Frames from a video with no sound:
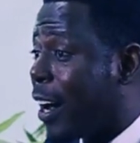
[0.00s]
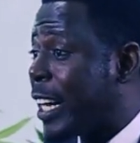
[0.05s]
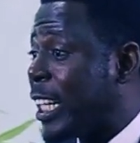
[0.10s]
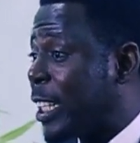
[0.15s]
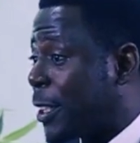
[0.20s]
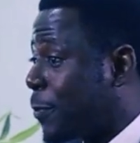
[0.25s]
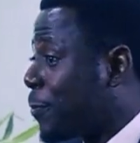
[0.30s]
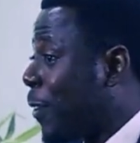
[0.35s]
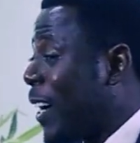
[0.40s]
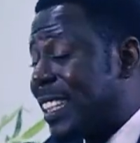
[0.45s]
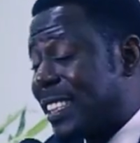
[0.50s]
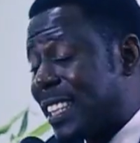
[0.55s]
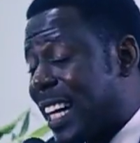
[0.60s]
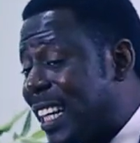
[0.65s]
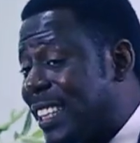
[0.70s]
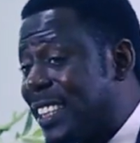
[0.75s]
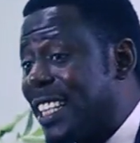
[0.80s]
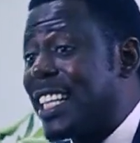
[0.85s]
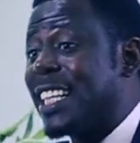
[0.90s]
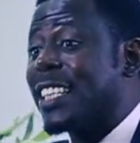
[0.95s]
It's
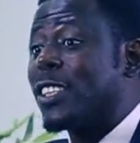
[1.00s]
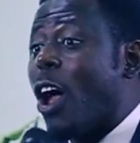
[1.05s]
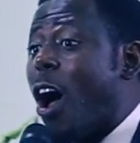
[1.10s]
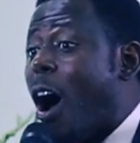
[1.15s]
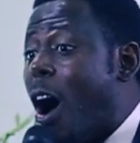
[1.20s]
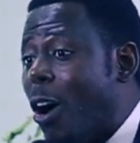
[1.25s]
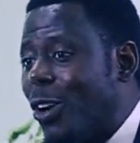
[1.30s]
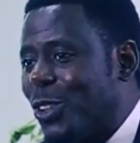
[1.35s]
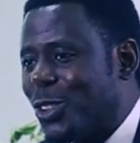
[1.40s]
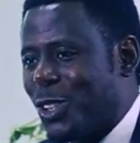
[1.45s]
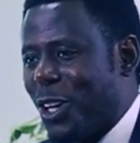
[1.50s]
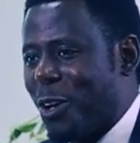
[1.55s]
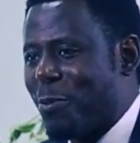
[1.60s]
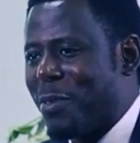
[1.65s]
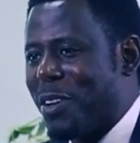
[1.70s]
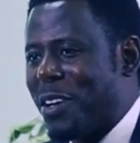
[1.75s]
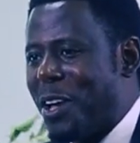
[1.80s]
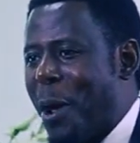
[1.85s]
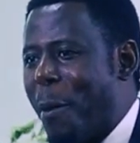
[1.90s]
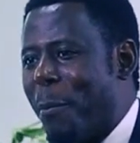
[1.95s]
fantastic. It's awesome.
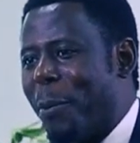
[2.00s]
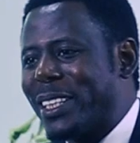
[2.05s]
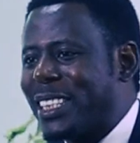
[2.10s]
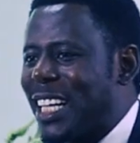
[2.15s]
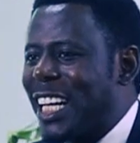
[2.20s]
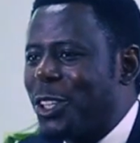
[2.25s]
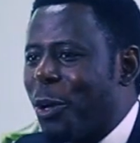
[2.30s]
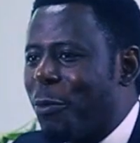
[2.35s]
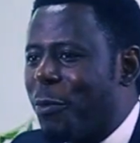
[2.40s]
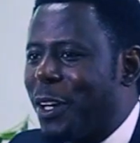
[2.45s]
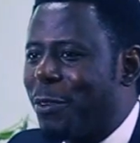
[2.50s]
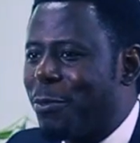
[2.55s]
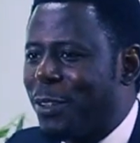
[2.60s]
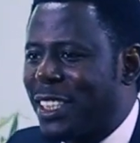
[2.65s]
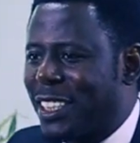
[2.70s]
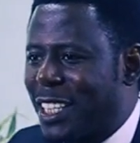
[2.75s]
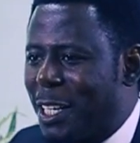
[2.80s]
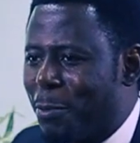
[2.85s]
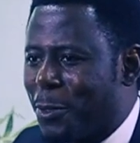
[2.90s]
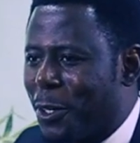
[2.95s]
But is that your favorite
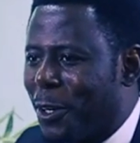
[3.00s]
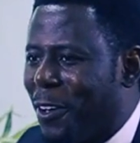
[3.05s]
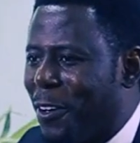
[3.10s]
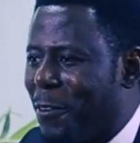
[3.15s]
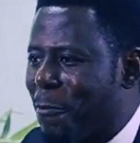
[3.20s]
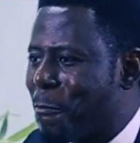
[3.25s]
scripture?